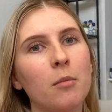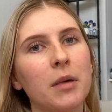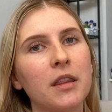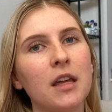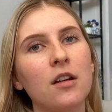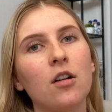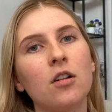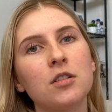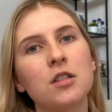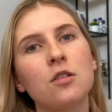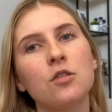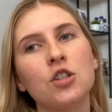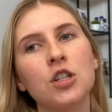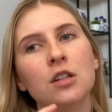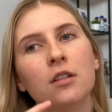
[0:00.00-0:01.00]
But then
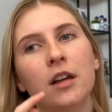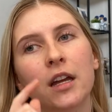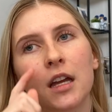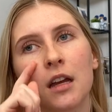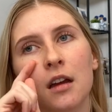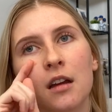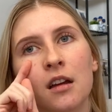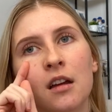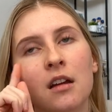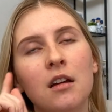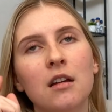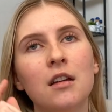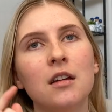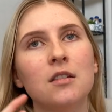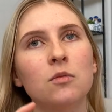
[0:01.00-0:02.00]
also she like
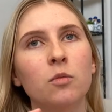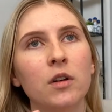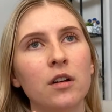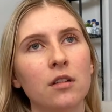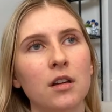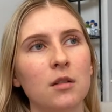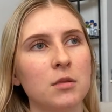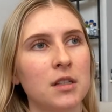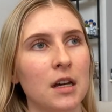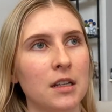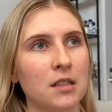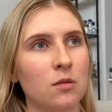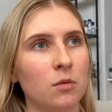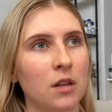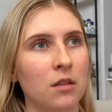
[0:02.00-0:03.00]
is weirdly
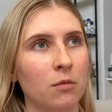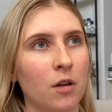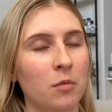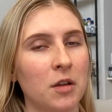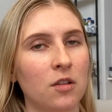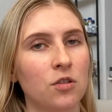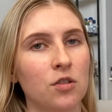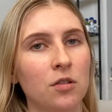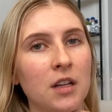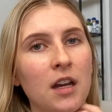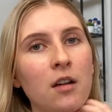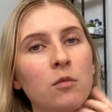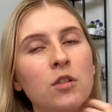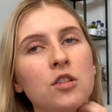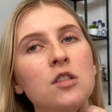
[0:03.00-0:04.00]
obsessed with Romeo and
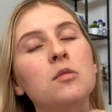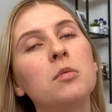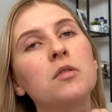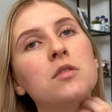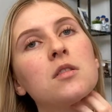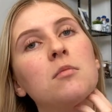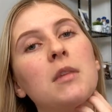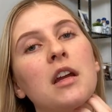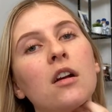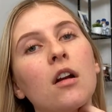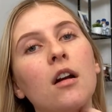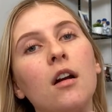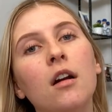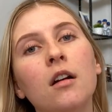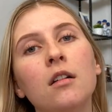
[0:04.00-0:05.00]
Juliet, which is supposed to make
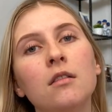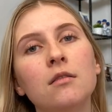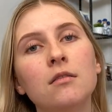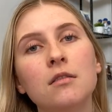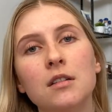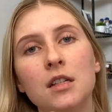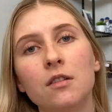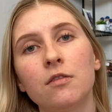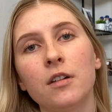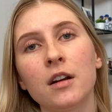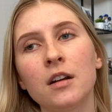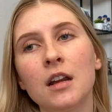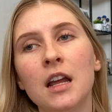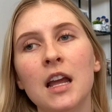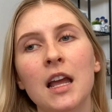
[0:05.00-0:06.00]
her
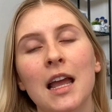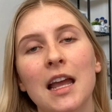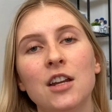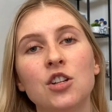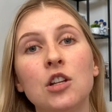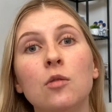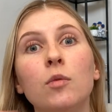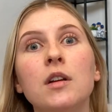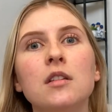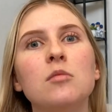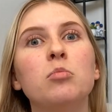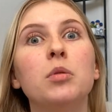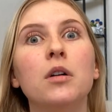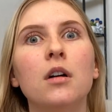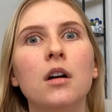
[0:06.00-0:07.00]
different. And she reads
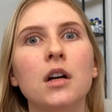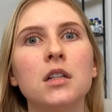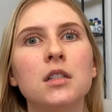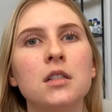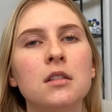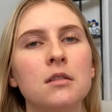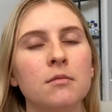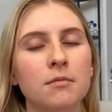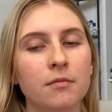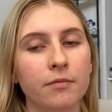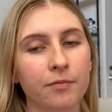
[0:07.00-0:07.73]
books.